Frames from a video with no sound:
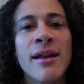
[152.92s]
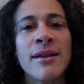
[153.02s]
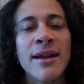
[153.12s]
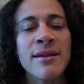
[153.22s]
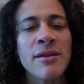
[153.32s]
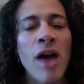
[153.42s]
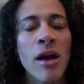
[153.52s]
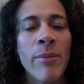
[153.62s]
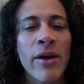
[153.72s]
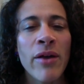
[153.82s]
Let's talk
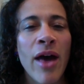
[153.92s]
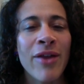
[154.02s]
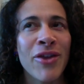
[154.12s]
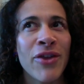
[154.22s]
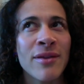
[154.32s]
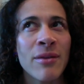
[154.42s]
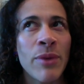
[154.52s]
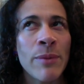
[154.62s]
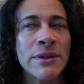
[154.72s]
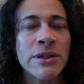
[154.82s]
about other things that
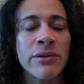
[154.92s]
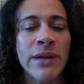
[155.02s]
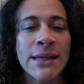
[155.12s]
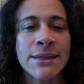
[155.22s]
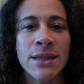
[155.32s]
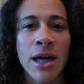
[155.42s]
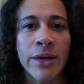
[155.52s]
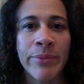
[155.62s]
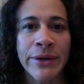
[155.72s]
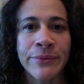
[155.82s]
people don't like to talk
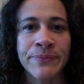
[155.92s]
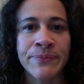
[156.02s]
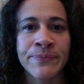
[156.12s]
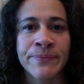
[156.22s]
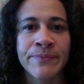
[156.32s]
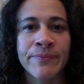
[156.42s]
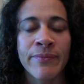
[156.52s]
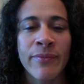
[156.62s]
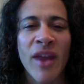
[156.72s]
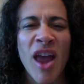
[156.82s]
about
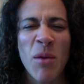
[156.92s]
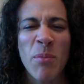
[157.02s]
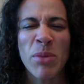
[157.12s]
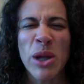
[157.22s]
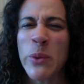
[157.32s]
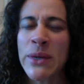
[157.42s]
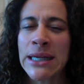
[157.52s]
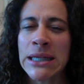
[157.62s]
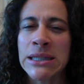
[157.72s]
bloating,